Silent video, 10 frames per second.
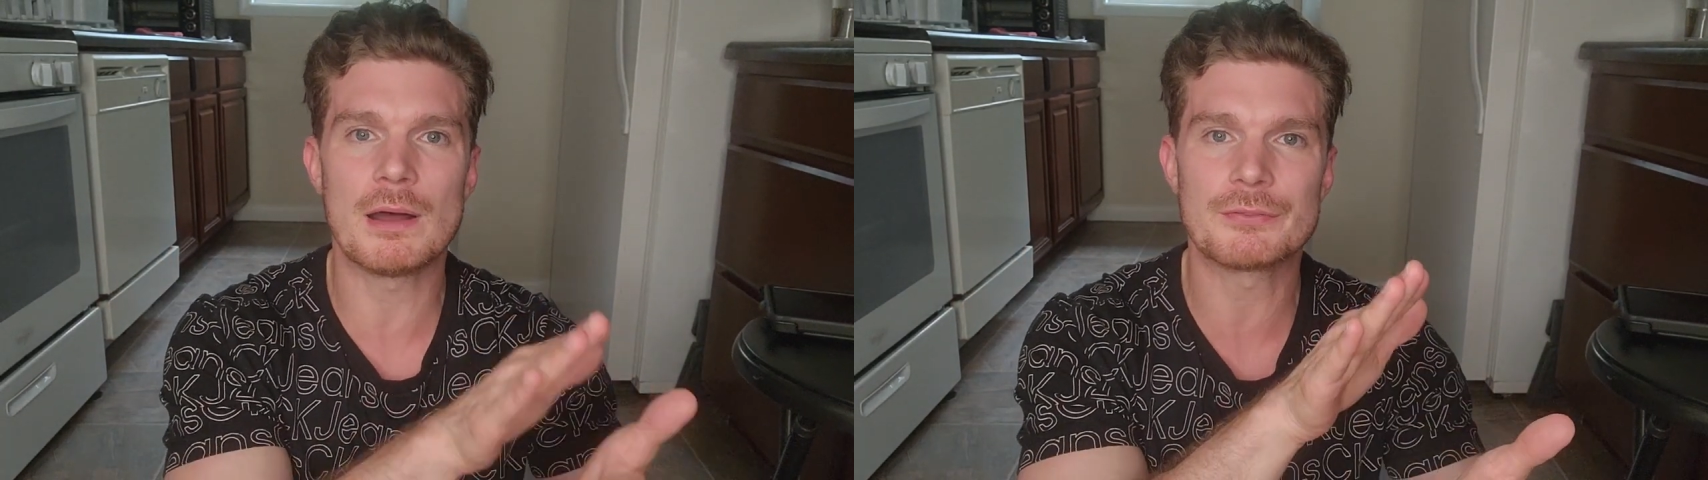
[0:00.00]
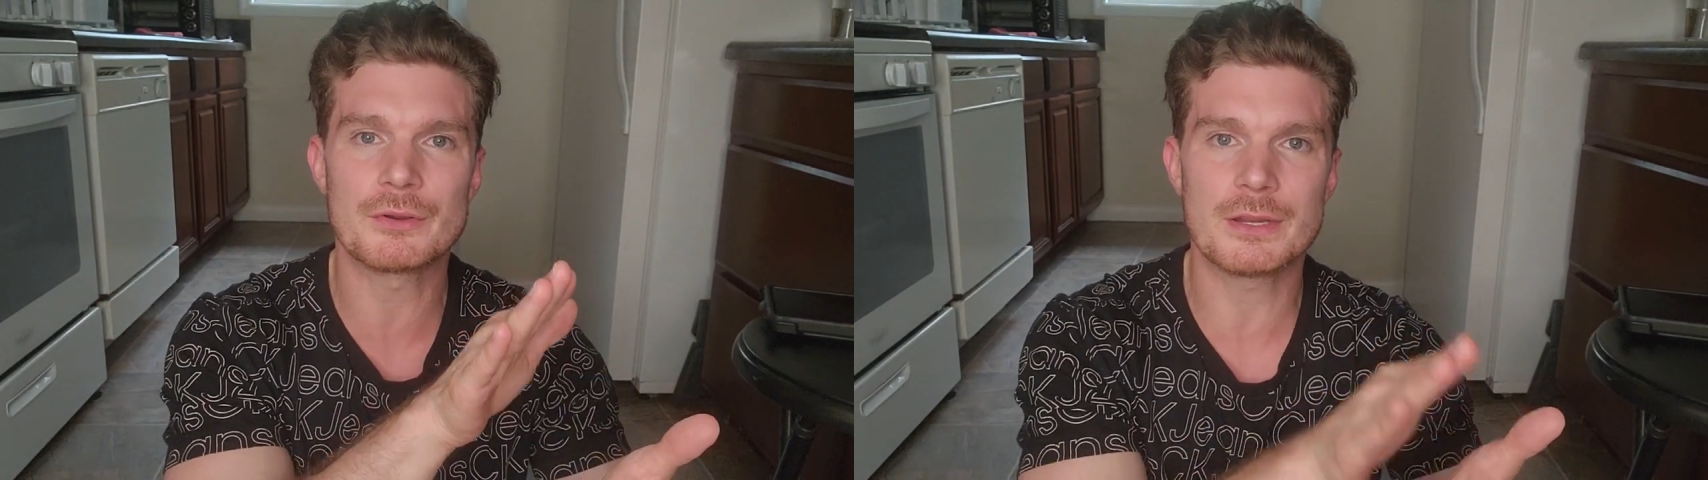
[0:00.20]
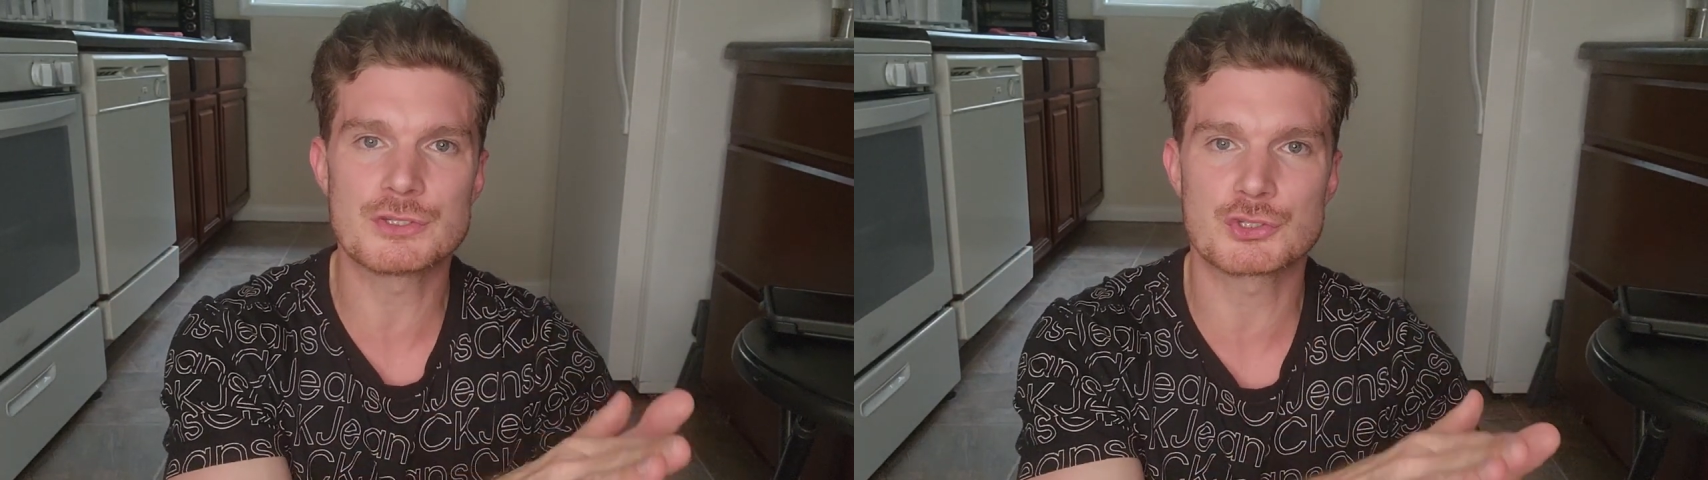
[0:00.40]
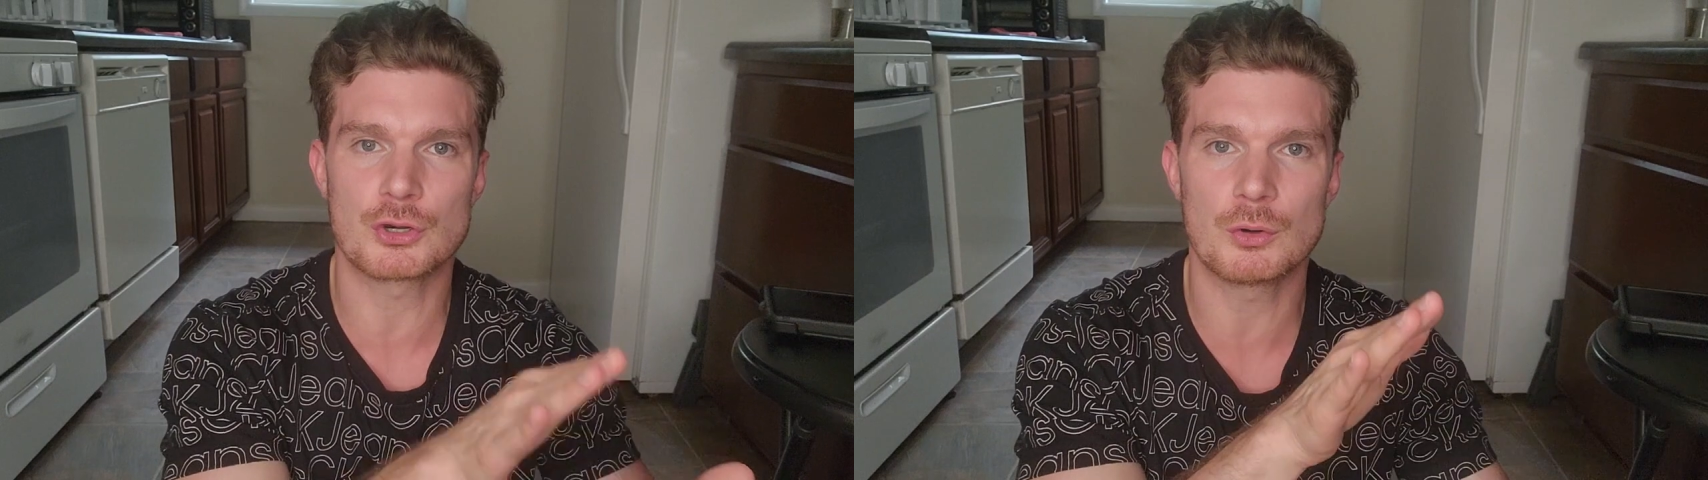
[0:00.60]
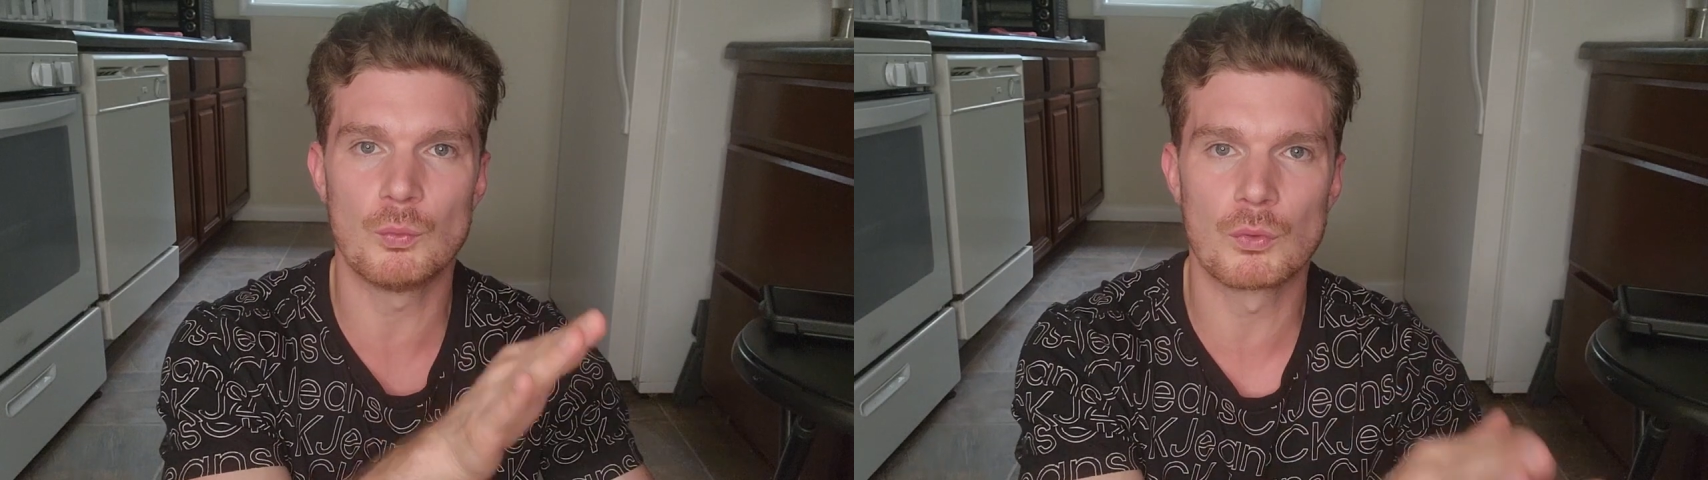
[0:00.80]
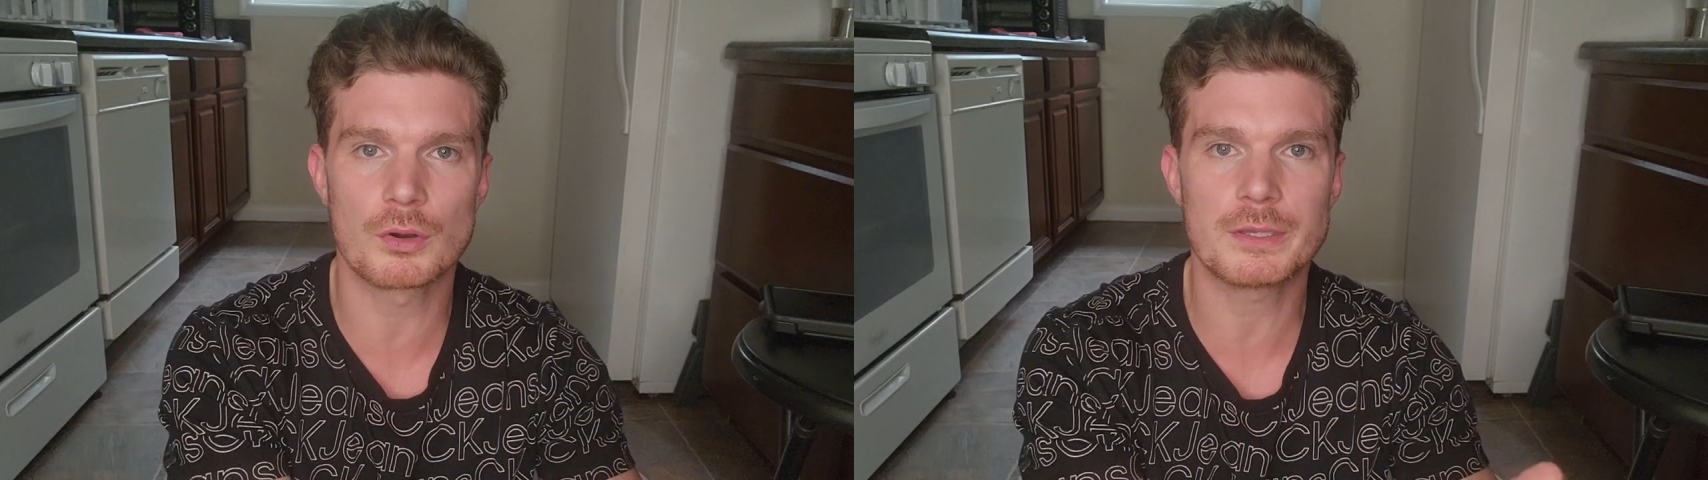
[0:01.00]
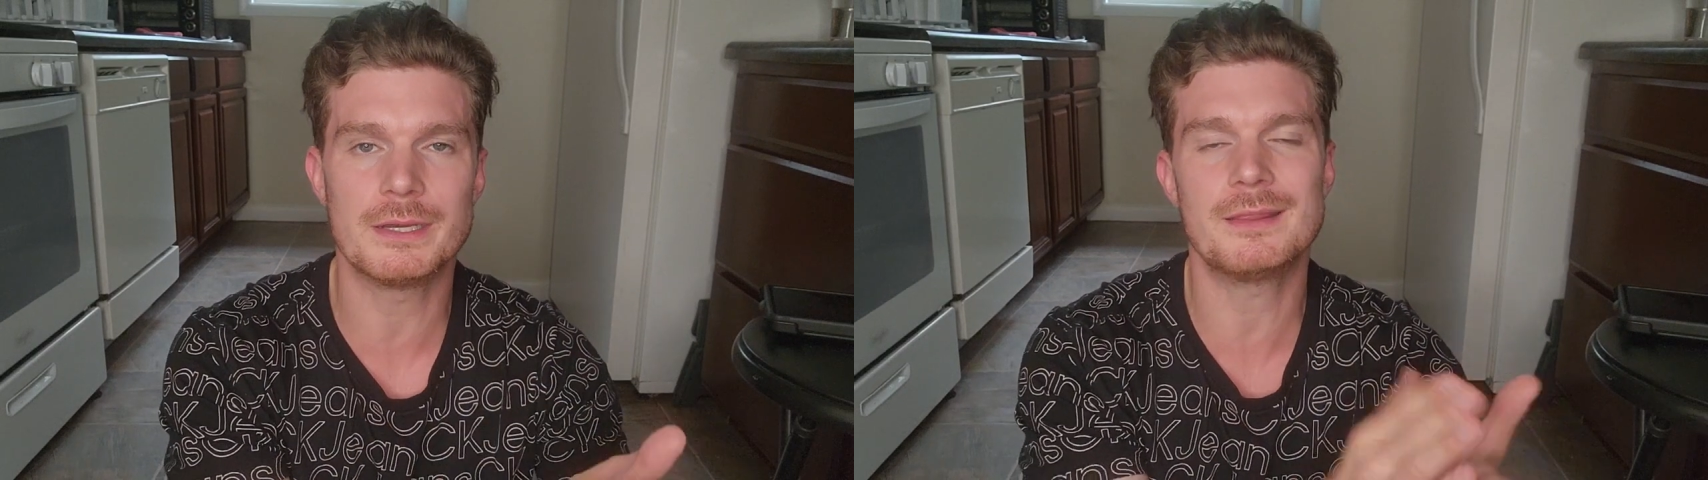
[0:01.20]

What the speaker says: out there and start working,